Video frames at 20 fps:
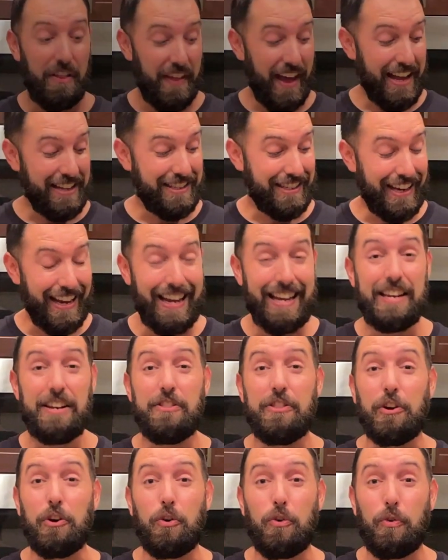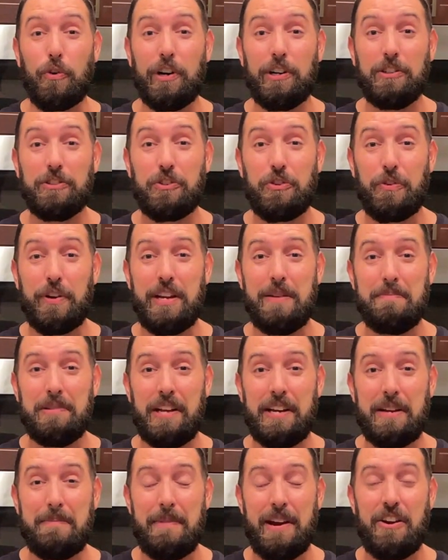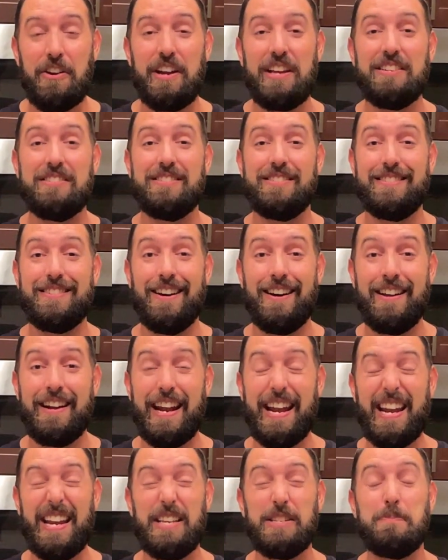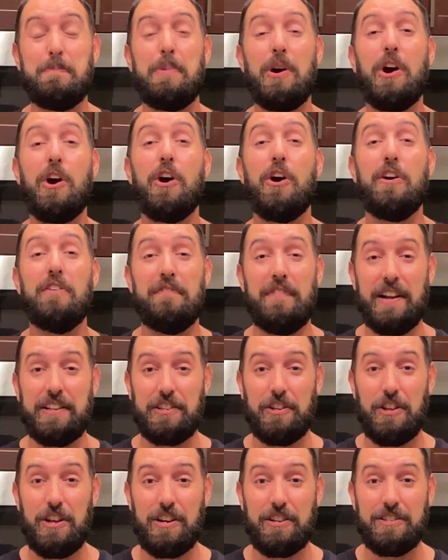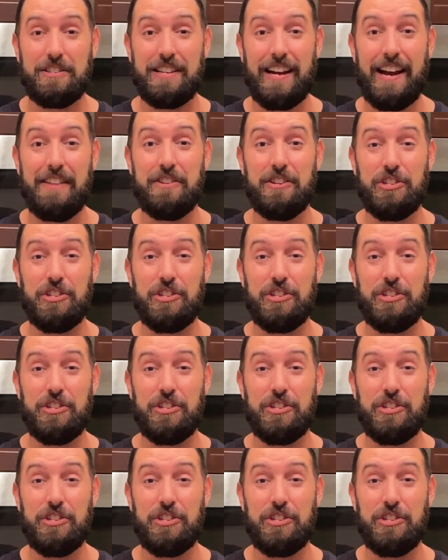that's it. The grilled green Bloody Mary is done, and it is perfect alongside the